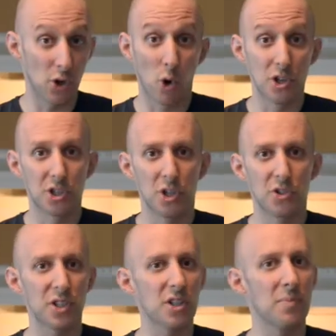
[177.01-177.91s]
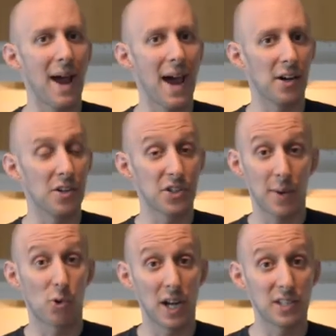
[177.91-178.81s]
the orange juice, doesn't matter.
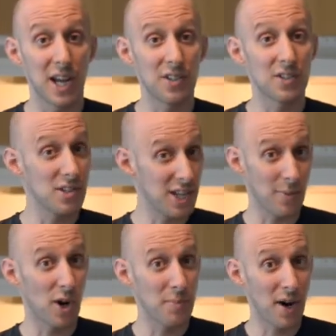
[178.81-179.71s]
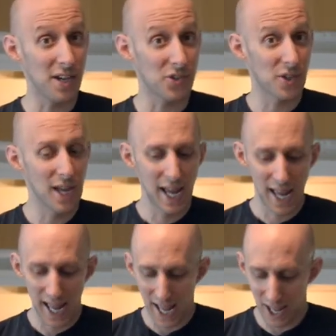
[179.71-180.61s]
Same great taste, same great price.
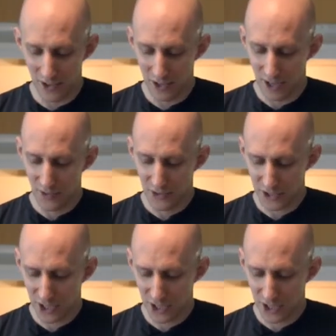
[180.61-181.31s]
And the